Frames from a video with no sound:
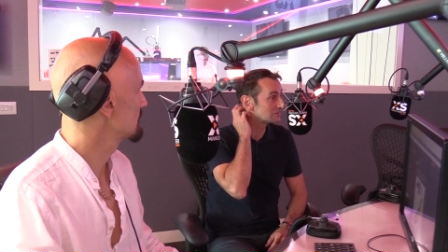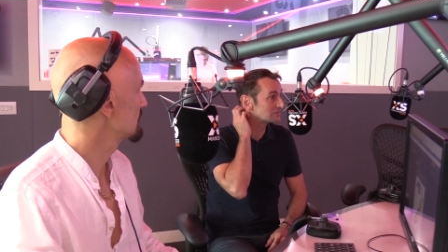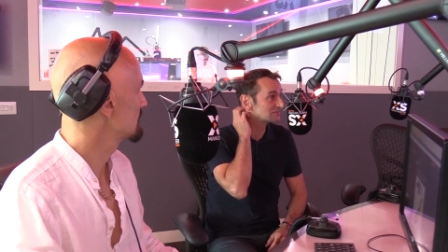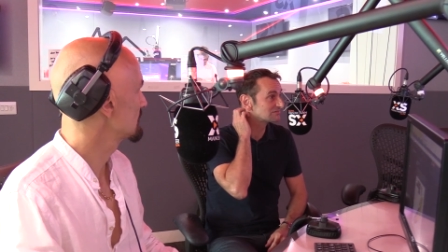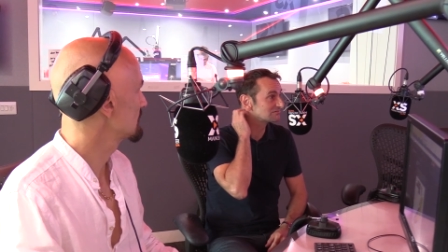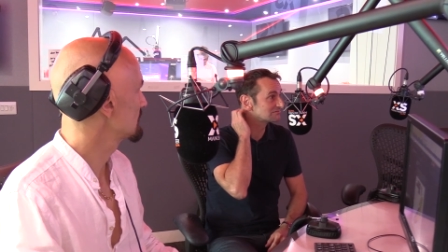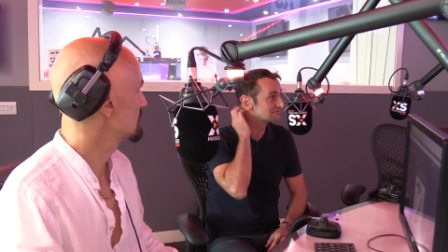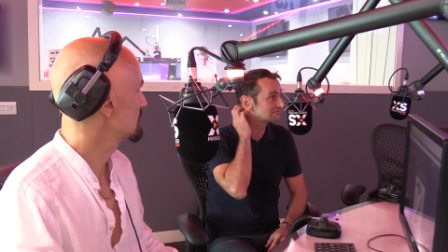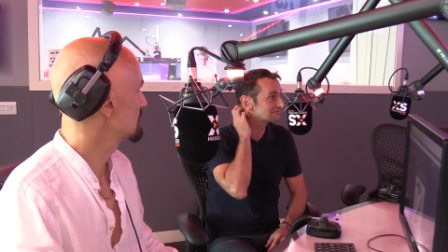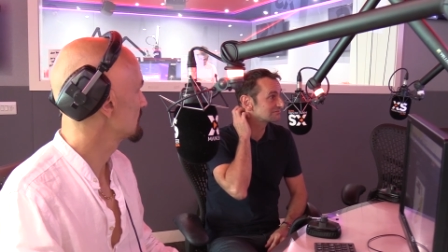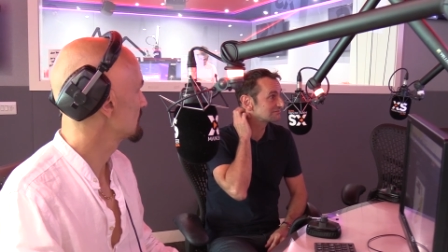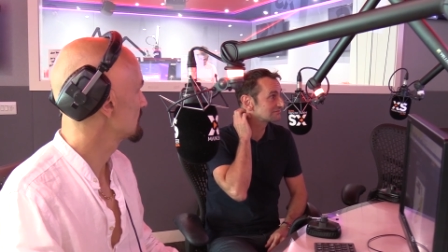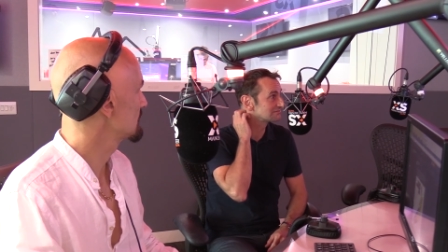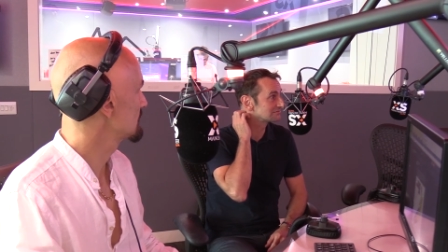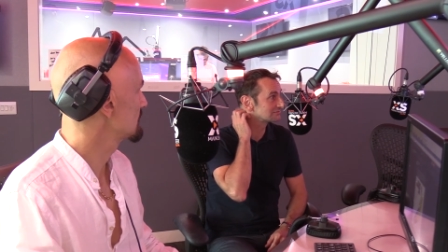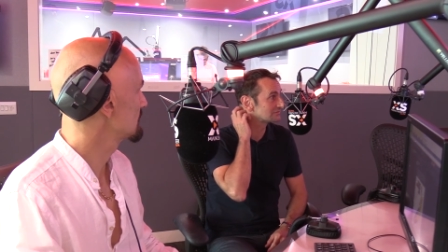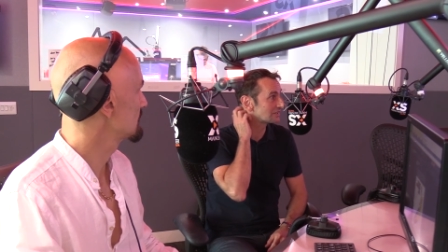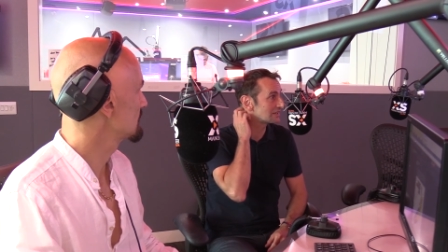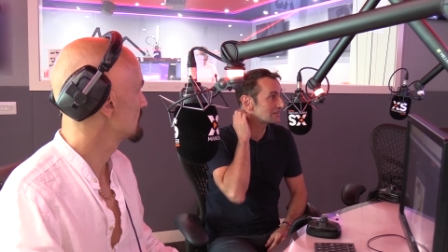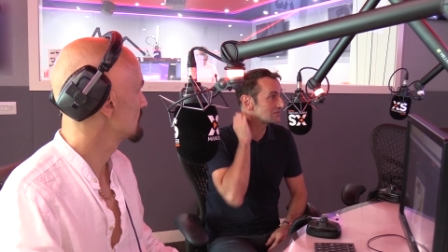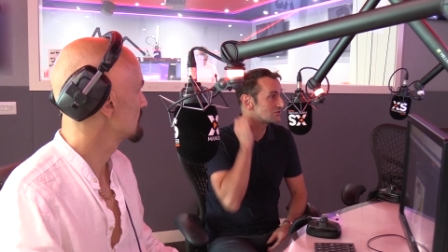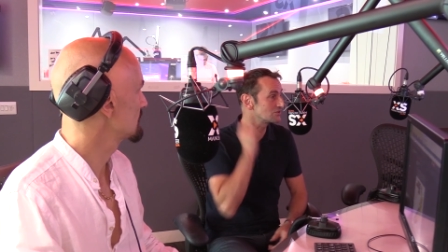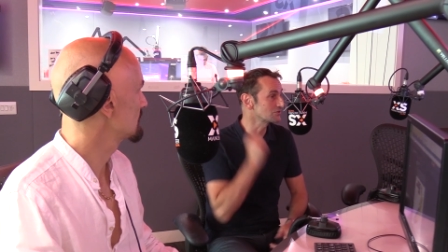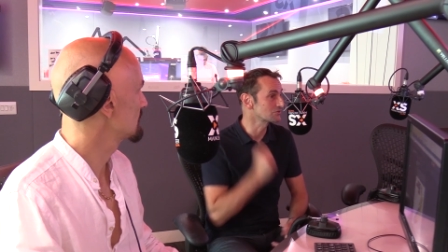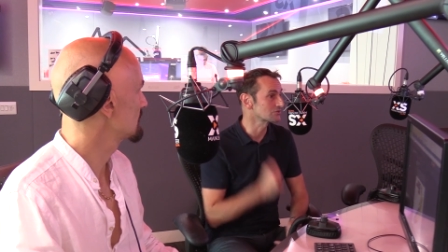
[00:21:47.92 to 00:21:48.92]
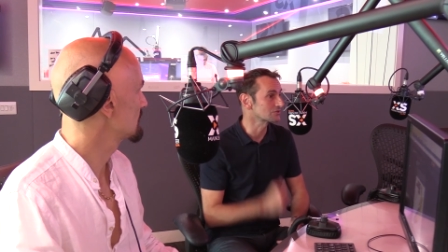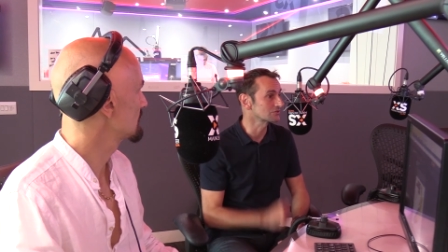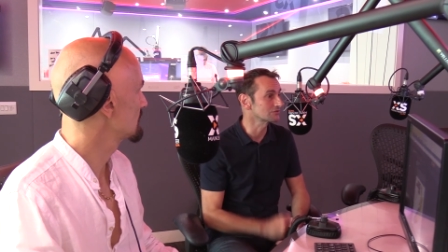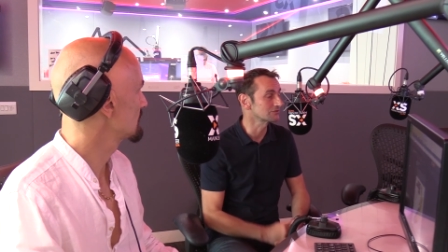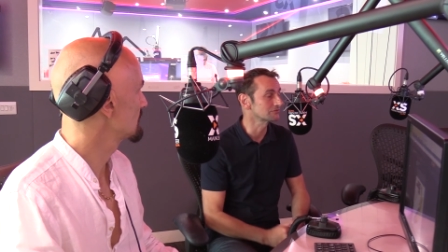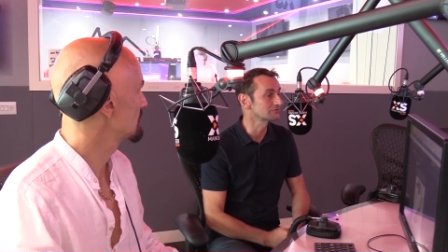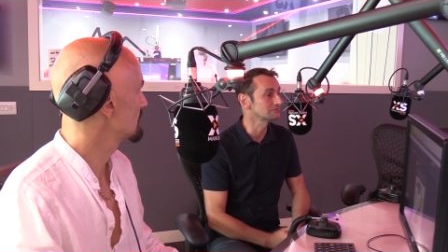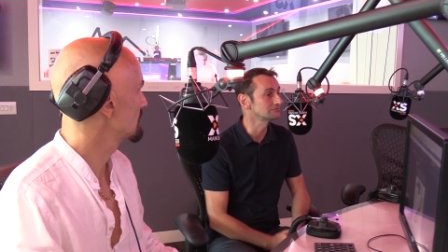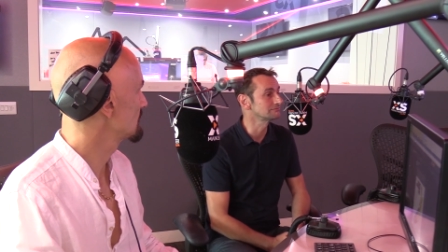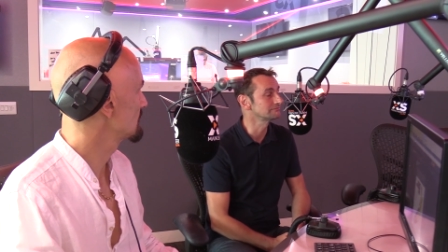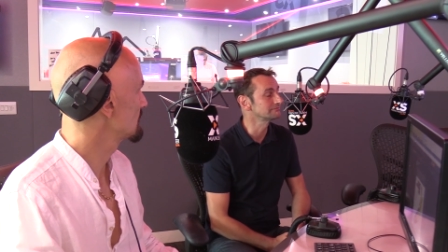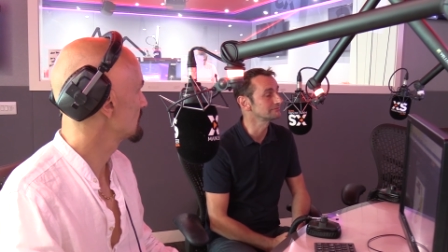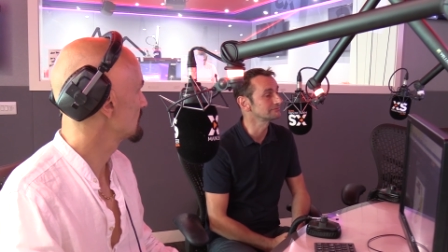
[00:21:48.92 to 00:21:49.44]
and writing new stuff
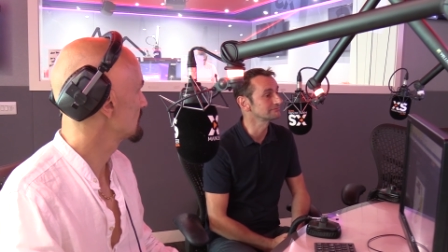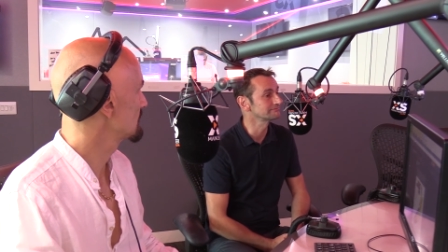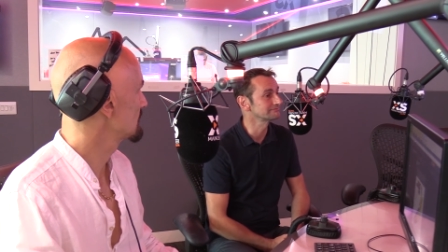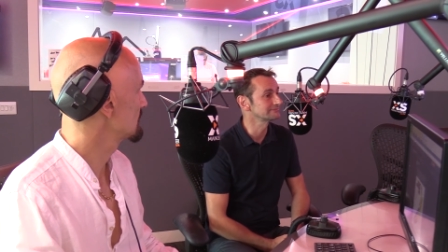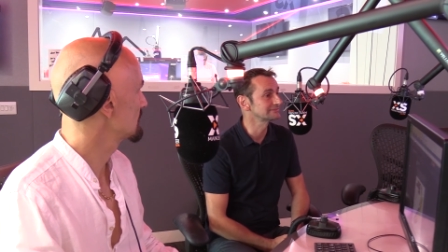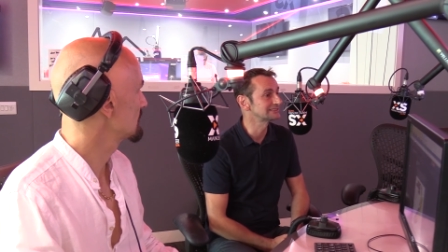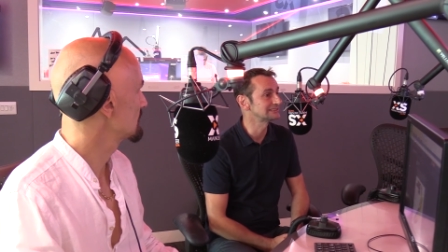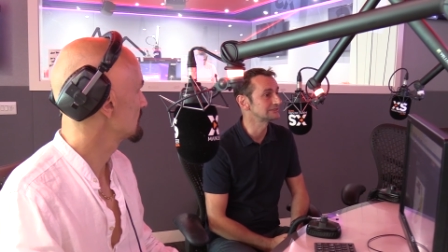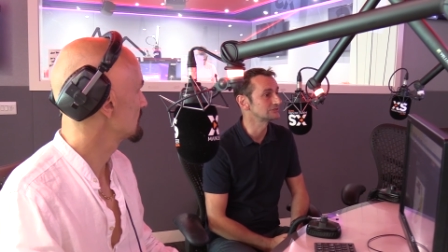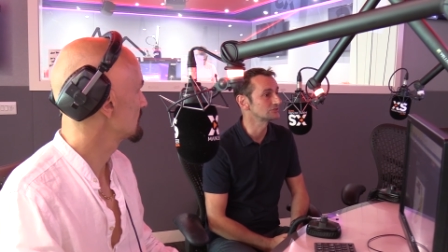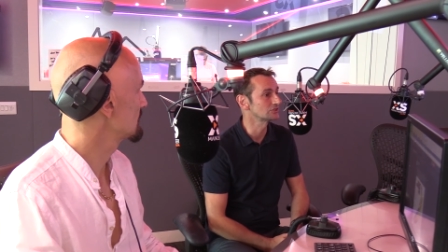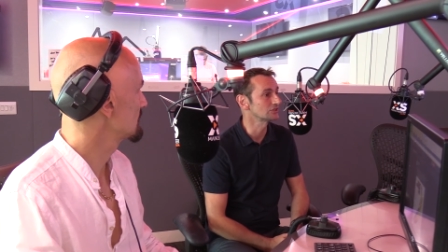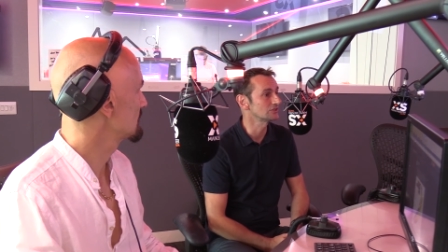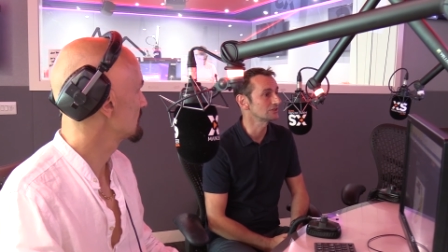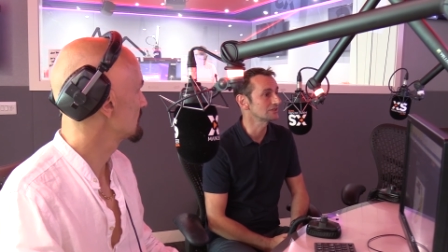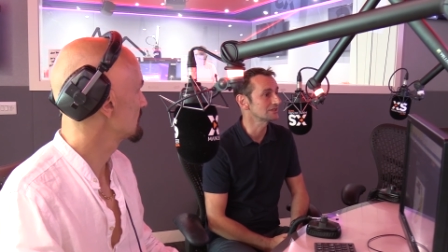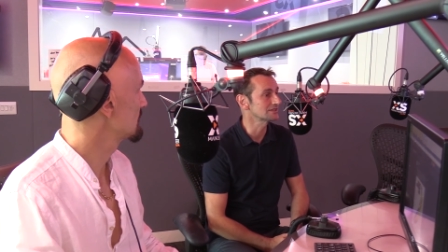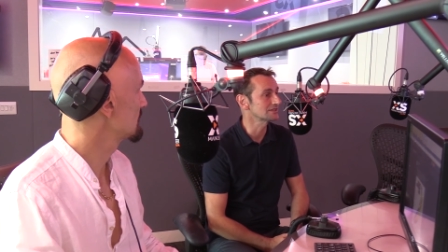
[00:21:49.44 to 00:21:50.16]
and join